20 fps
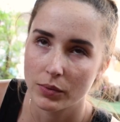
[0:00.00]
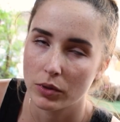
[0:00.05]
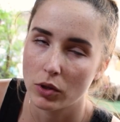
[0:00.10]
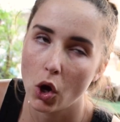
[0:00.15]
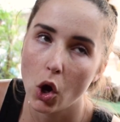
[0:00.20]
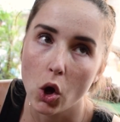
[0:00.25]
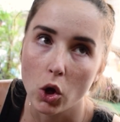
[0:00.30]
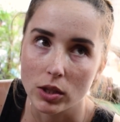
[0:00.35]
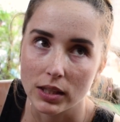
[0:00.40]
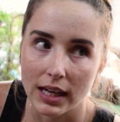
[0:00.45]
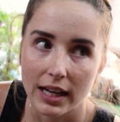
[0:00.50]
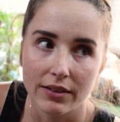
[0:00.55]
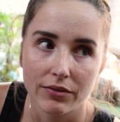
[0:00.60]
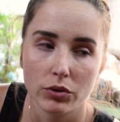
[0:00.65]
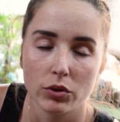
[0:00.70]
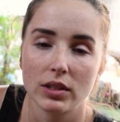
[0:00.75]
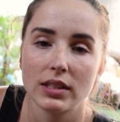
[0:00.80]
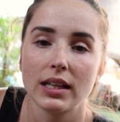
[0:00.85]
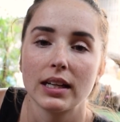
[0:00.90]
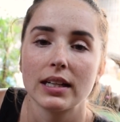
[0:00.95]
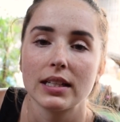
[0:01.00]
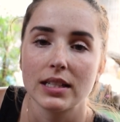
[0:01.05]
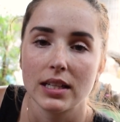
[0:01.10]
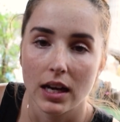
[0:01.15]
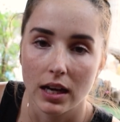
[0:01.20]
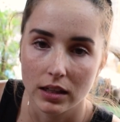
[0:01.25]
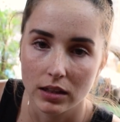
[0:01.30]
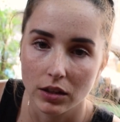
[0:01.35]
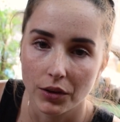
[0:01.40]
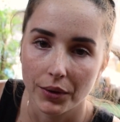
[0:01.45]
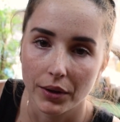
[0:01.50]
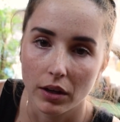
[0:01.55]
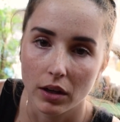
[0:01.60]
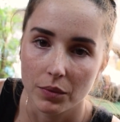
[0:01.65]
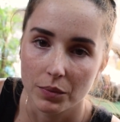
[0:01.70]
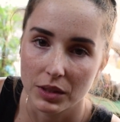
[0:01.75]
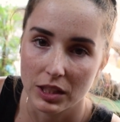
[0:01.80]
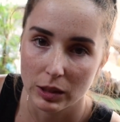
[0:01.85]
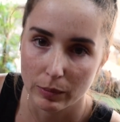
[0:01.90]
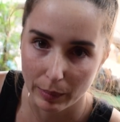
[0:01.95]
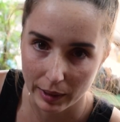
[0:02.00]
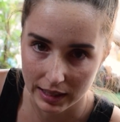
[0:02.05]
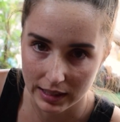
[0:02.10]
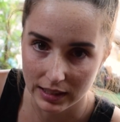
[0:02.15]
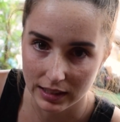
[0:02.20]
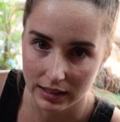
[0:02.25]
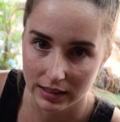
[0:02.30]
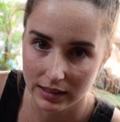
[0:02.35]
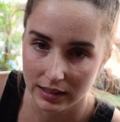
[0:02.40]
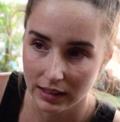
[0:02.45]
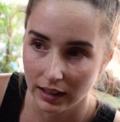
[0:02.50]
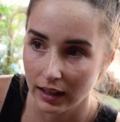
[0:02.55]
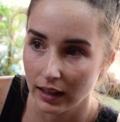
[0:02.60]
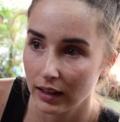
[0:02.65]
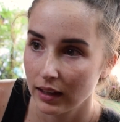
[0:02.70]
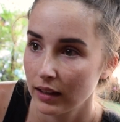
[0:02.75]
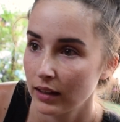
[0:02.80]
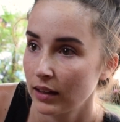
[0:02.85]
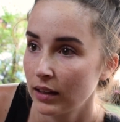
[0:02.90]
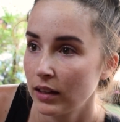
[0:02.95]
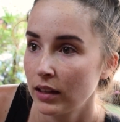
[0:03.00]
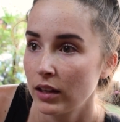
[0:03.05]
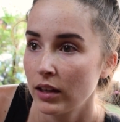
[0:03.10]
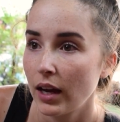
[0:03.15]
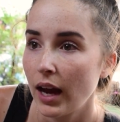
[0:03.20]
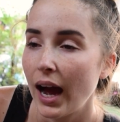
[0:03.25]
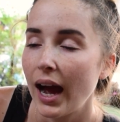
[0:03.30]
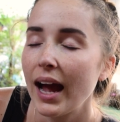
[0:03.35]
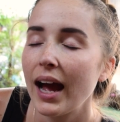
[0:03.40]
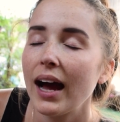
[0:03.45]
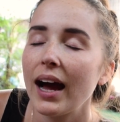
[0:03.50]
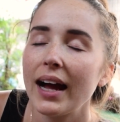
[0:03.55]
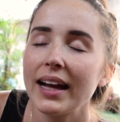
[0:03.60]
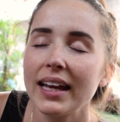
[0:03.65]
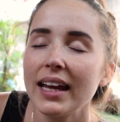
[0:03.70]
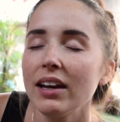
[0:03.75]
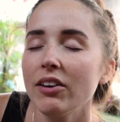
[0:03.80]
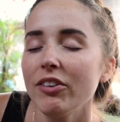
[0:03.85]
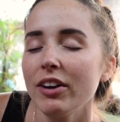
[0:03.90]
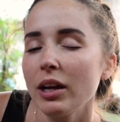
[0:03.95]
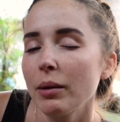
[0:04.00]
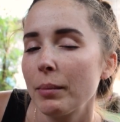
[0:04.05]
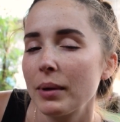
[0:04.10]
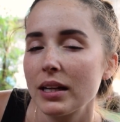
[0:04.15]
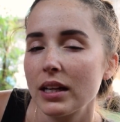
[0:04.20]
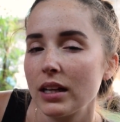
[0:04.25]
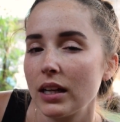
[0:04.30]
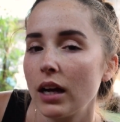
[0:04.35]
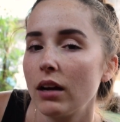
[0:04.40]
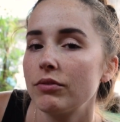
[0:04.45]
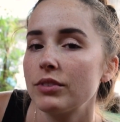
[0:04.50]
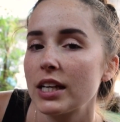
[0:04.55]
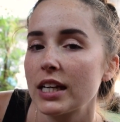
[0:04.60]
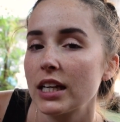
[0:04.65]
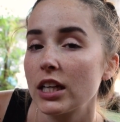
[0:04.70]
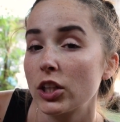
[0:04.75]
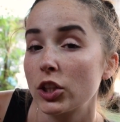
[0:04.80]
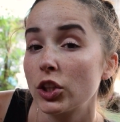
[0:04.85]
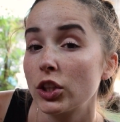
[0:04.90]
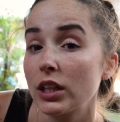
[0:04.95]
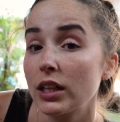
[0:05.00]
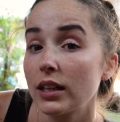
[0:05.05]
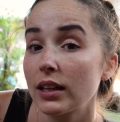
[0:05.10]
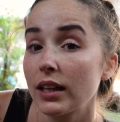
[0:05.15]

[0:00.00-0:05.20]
with all Thai food, it's got a ton going on with spices. Like, I can't recommend enough taking a cooking